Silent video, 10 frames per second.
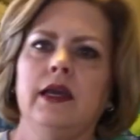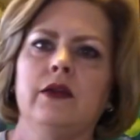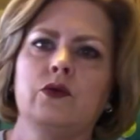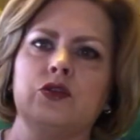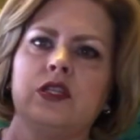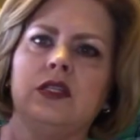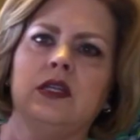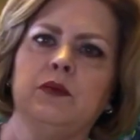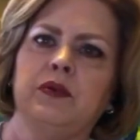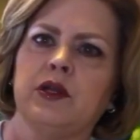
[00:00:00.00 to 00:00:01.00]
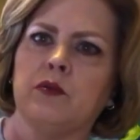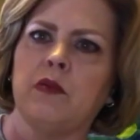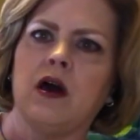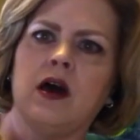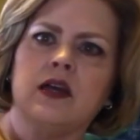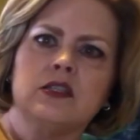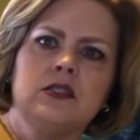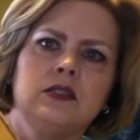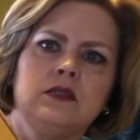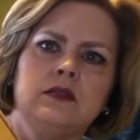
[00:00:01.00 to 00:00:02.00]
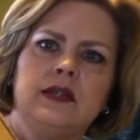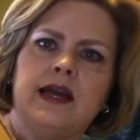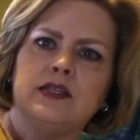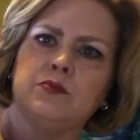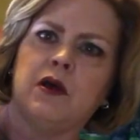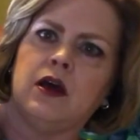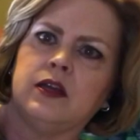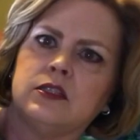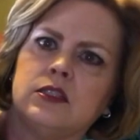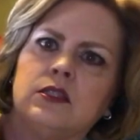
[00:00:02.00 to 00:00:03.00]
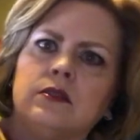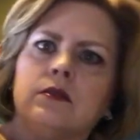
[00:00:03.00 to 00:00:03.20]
And of course it's in a bigger box, nice box.